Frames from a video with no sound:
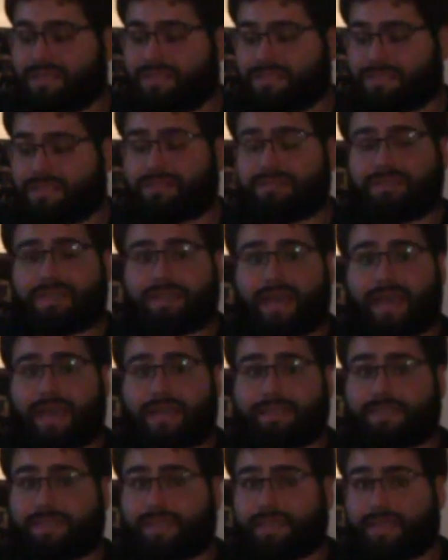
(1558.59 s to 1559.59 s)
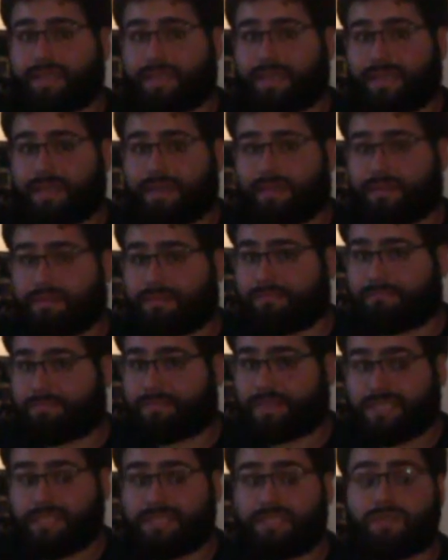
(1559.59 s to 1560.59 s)
Seriously guys,
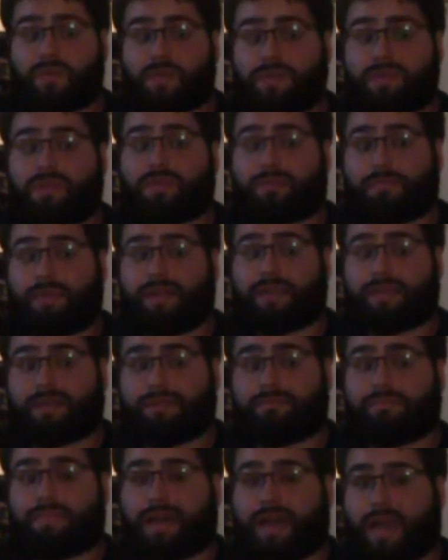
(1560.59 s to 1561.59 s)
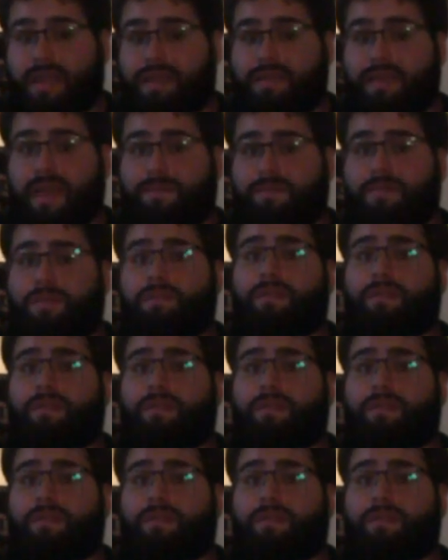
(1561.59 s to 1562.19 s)
this is worth your money. I heavily